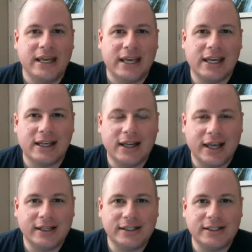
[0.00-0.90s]
and I
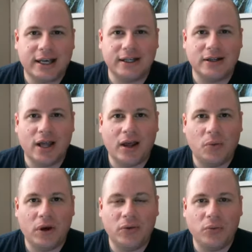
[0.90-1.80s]
decided
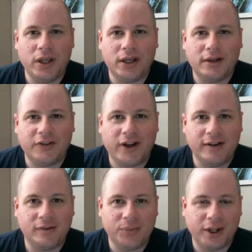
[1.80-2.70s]
one week to find
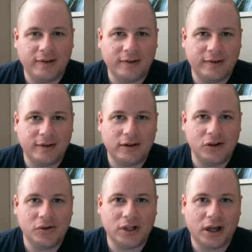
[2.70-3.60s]
some places in
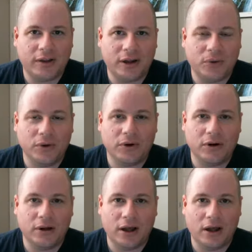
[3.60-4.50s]
Utah that
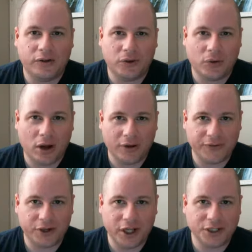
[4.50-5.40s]
were also
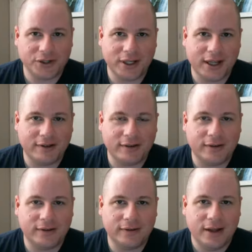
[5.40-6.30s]
offered country dancing
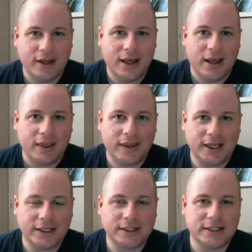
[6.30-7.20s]
and
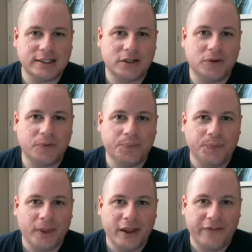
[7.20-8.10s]
things, and so
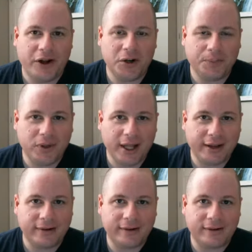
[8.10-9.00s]
found a
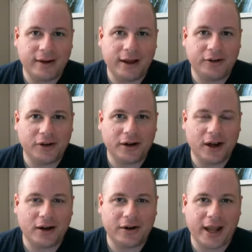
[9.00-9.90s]
place,
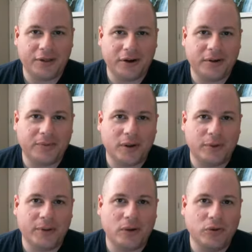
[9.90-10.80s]
gathered up some
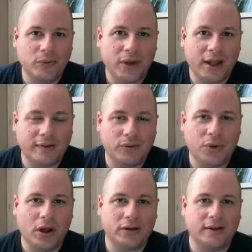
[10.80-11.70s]
of my roommates, and
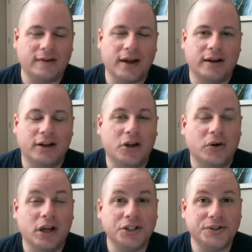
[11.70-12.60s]
we all decided to go
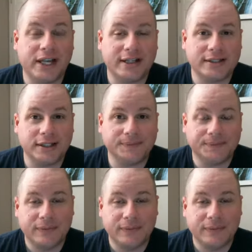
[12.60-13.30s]
country dancing.